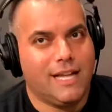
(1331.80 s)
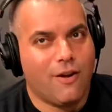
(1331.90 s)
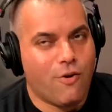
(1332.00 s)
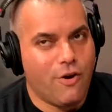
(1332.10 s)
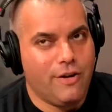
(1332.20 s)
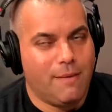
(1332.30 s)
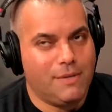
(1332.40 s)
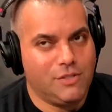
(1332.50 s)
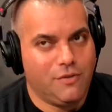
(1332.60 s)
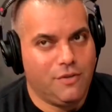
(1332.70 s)
I heard, I'm
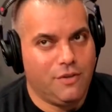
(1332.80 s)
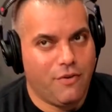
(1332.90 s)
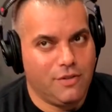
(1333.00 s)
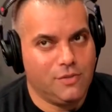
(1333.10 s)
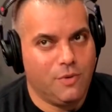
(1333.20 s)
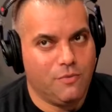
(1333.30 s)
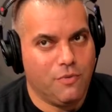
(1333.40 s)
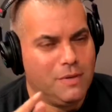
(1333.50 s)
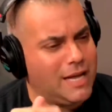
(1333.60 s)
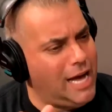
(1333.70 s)
not sure if you heard this one,
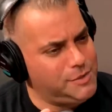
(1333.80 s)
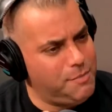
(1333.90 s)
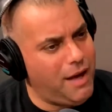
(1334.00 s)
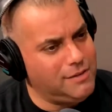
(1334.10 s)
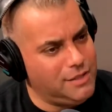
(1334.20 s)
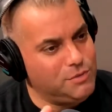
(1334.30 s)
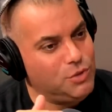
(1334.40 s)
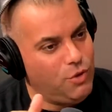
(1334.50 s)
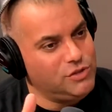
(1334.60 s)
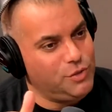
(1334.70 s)
from the Cosmopolitan. There was a
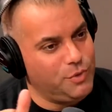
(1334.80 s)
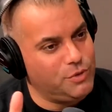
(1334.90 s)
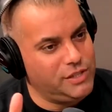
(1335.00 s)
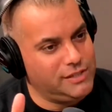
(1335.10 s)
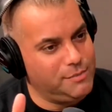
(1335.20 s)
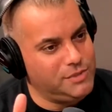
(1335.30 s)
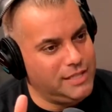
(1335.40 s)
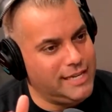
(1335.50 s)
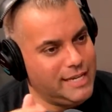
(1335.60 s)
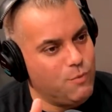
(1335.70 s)
lawsuit with O.J. Simpson,
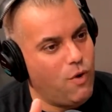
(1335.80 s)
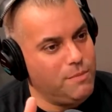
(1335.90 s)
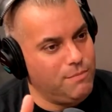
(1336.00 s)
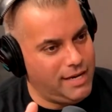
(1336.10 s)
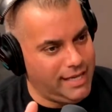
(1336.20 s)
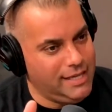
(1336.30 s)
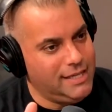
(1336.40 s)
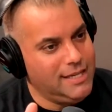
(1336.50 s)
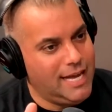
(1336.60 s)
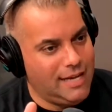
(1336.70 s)
and he won money,
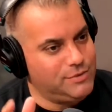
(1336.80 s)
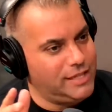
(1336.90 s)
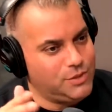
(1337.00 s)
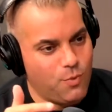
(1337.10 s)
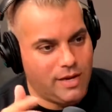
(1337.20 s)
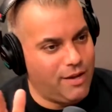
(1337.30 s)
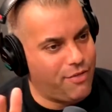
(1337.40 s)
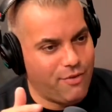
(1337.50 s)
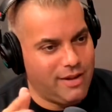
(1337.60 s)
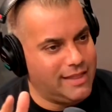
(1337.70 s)
and it was like $20,000
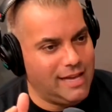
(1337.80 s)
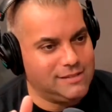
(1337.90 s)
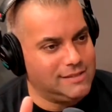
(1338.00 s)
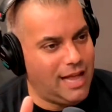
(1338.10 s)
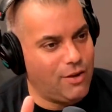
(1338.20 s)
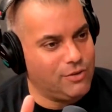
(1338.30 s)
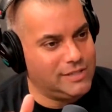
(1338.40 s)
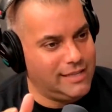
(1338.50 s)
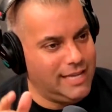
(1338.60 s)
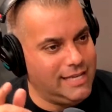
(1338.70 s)
or $30,000,
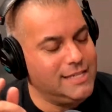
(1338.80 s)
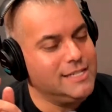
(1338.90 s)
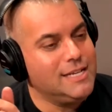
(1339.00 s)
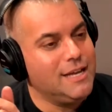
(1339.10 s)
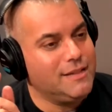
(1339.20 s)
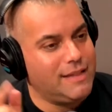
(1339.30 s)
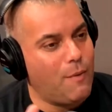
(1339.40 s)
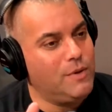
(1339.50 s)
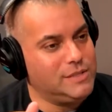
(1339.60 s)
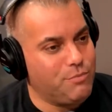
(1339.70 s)
and then that
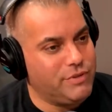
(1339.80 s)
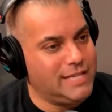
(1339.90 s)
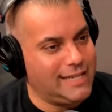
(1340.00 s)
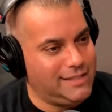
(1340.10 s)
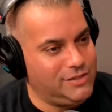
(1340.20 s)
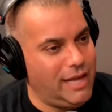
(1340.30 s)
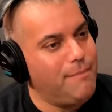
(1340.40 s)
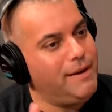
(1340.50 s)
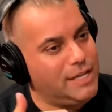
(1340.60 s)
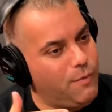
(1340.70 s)
wasn't protected, so that
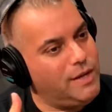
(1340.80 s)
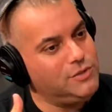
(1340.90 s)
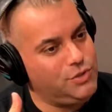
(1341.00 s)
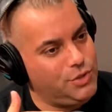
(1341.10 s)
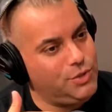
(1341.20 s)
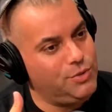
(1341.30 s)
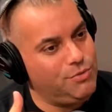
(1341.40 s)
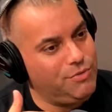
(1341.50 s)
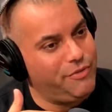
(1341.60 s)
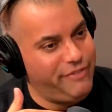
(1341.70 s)
money went
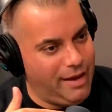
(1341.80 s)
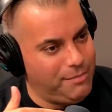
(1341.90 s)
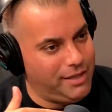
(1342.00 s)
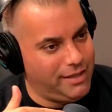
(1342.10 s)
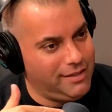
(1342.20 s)
to the family.